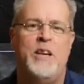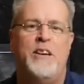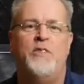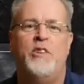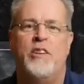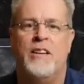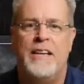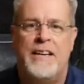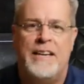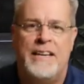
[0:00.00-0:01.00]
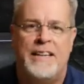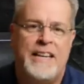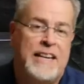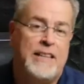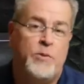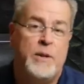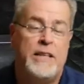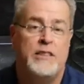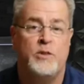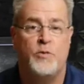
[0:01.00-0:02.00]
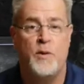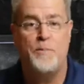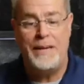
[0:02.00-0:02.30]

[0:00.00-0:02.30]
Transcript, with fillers: If you're connected with us from